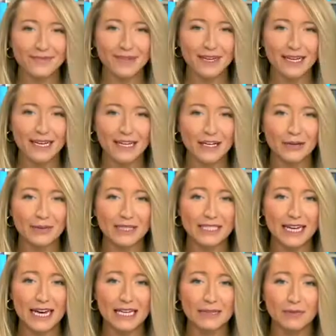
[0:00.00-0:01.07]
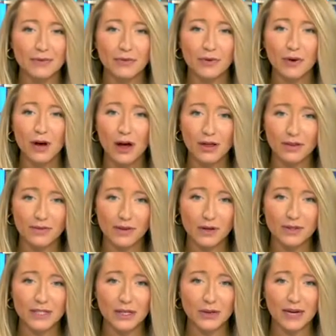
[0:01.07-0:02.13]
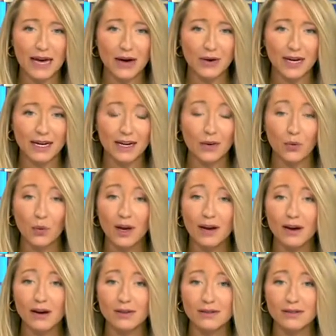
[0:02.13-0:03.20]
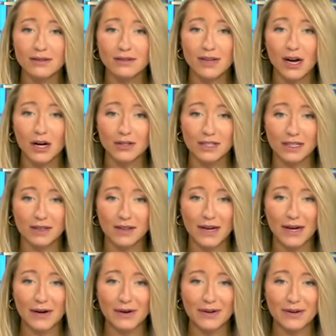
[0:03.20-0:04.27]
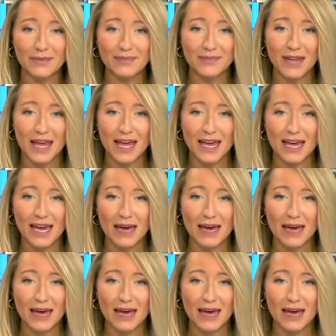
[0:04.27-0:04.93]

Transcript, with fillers: It could be days before all the votes are counted and winners are declared. A